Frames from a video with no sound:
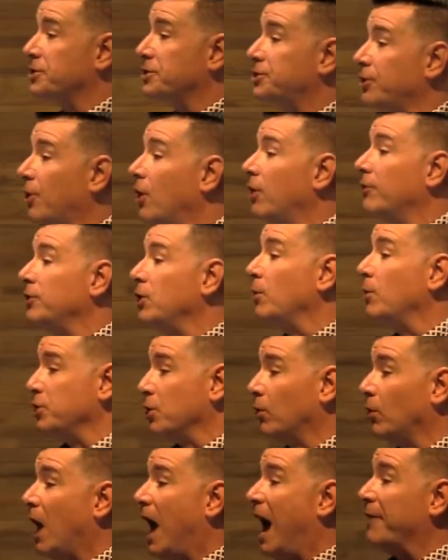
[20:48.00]
to serve you in
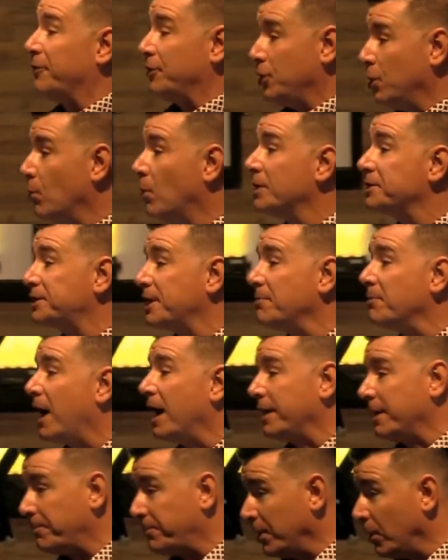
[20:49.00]
your life, and you want
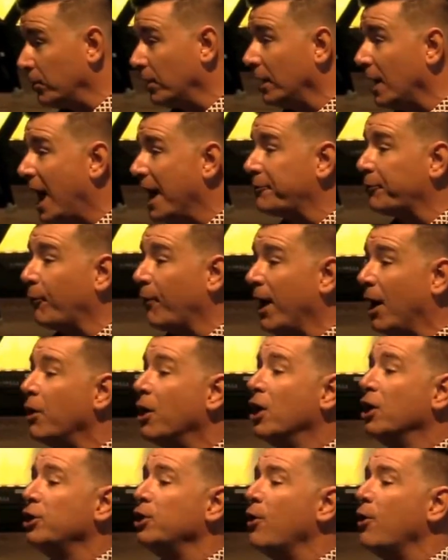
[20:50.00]
somebody to build a life around,
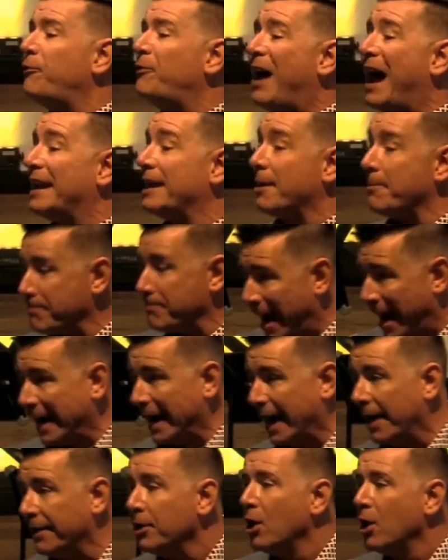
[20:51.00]
you find a
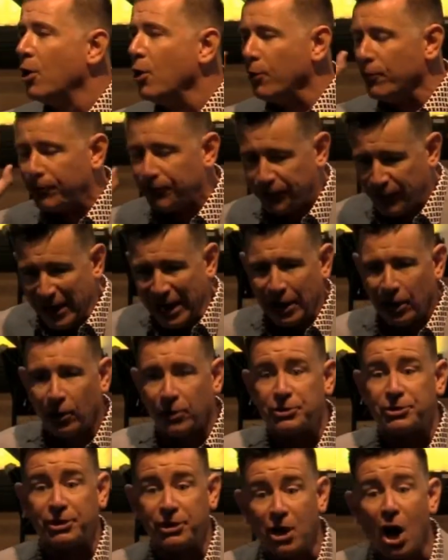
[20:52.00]
man who
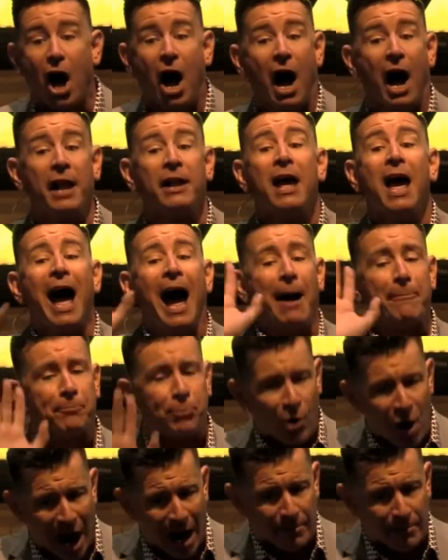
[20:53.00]
fears God. I
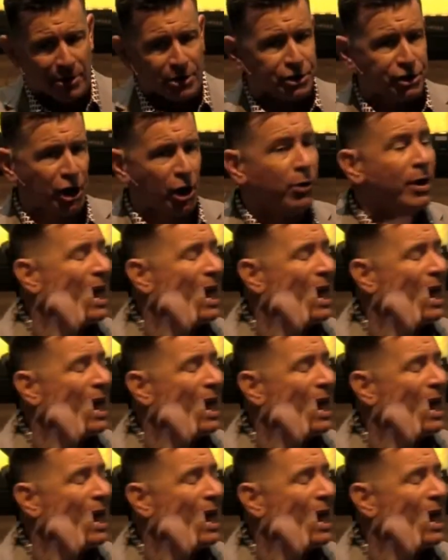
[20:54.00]
promise you,